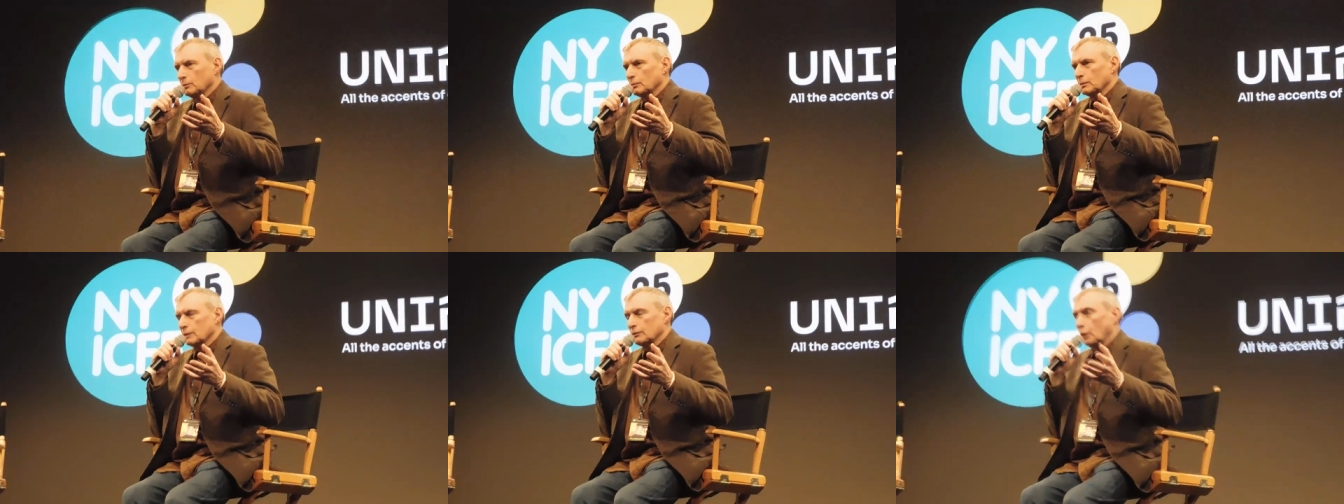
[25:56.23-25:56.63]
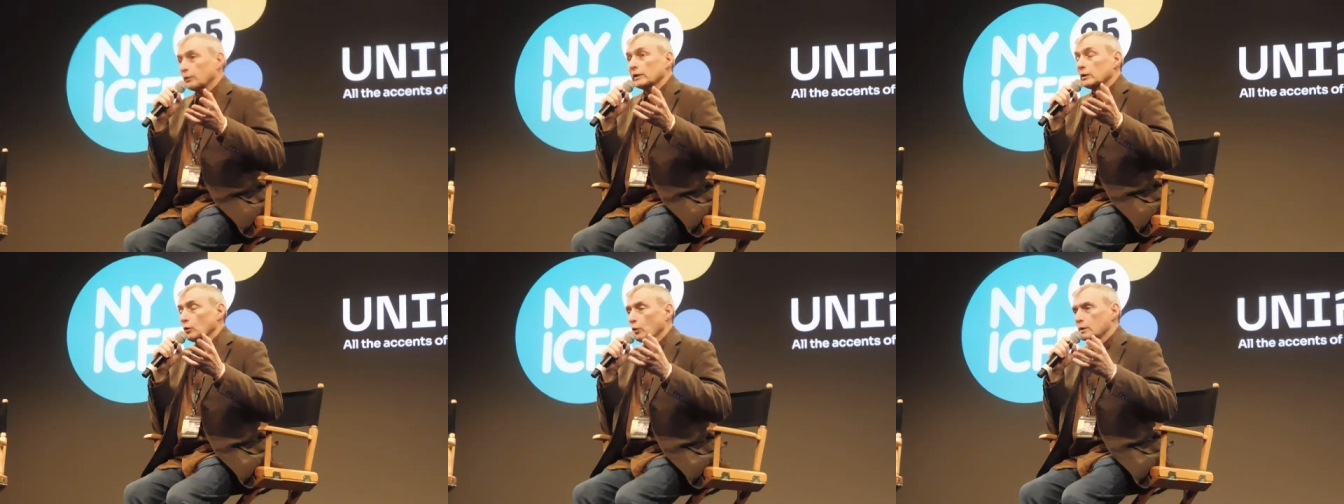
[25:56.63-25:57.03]
before
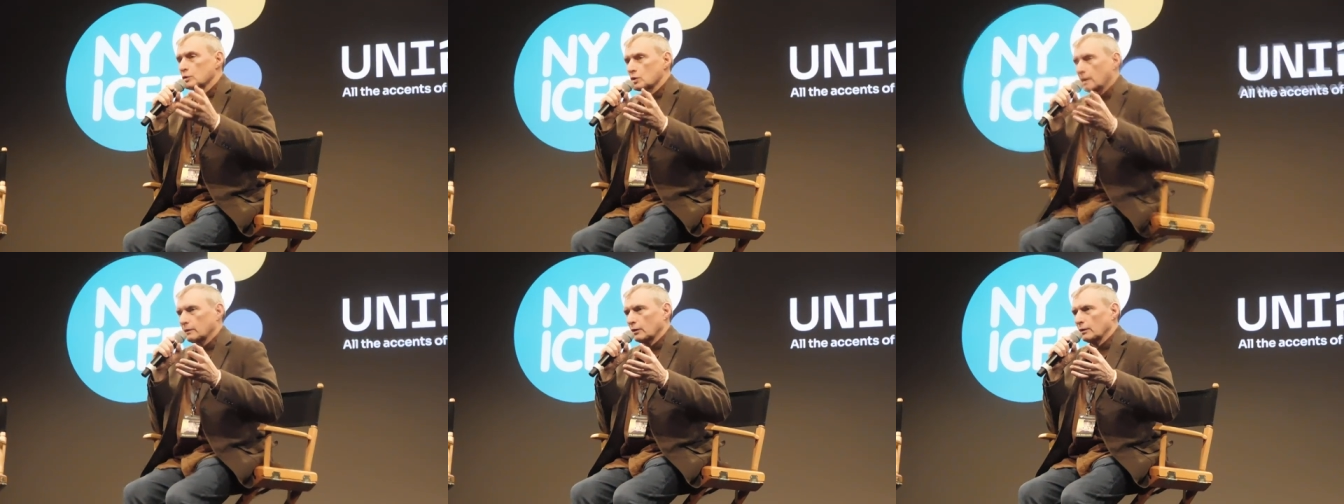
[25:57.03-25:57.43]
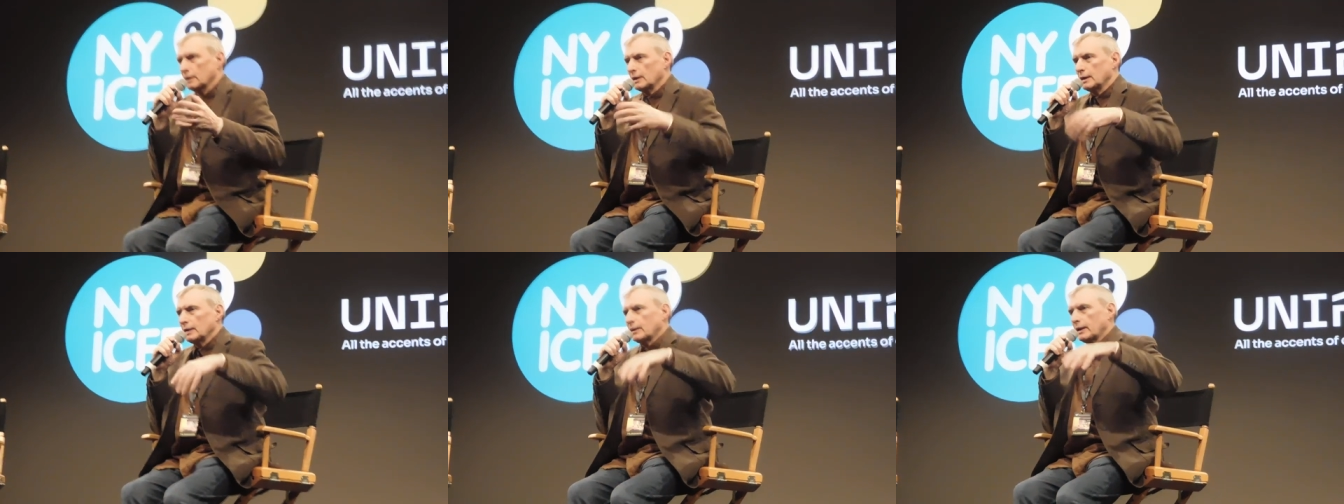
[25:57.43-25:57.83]
they know each other.
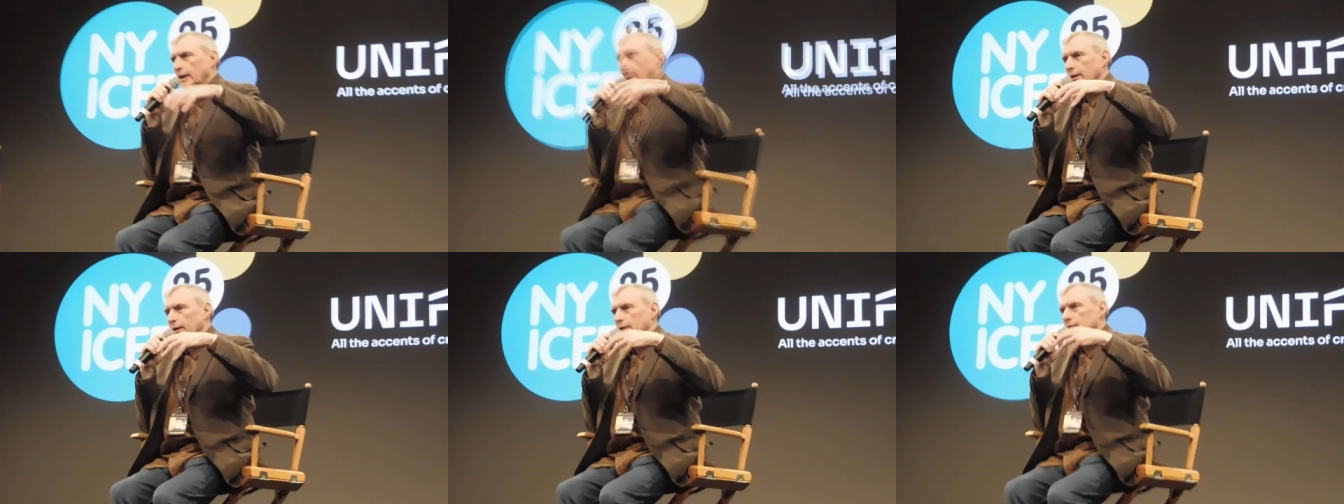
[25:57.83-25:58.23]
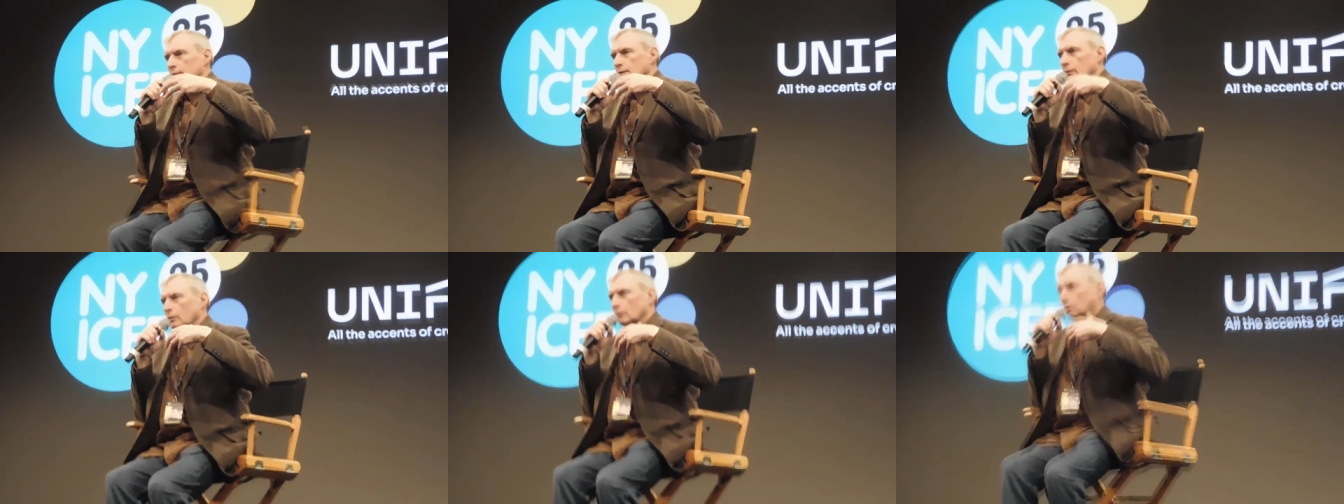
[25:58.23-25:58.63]

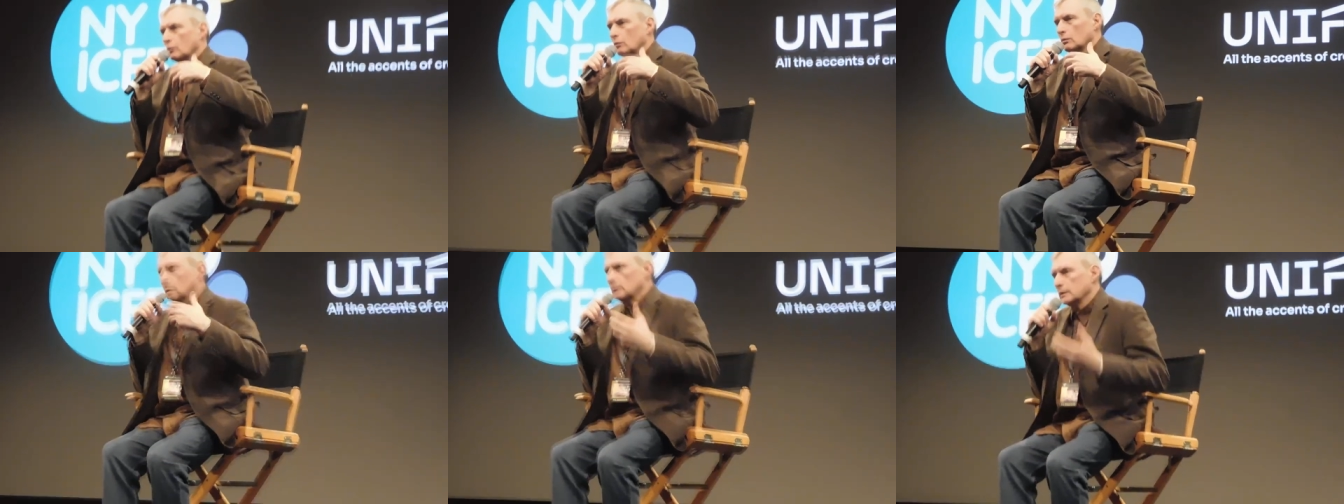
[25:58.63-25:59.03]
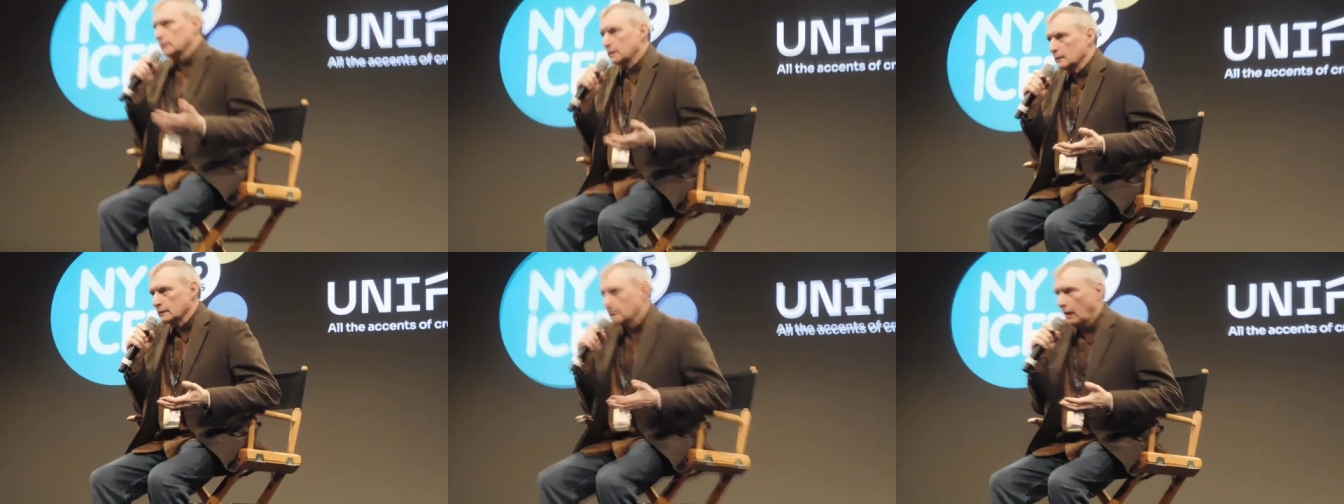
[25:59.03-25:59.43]
Ernest uh,
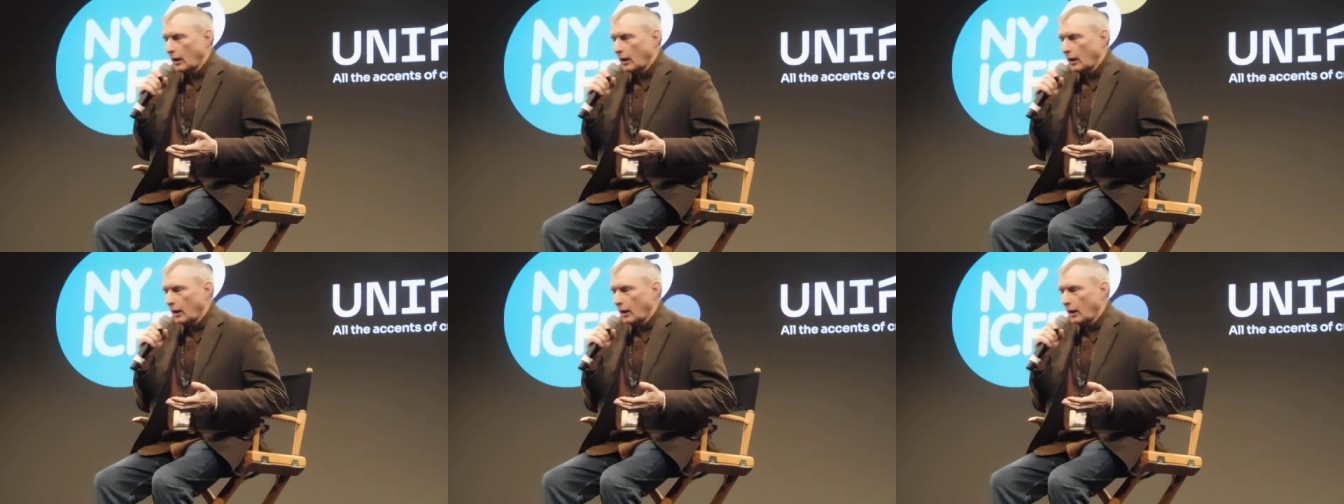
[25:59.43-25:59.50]
is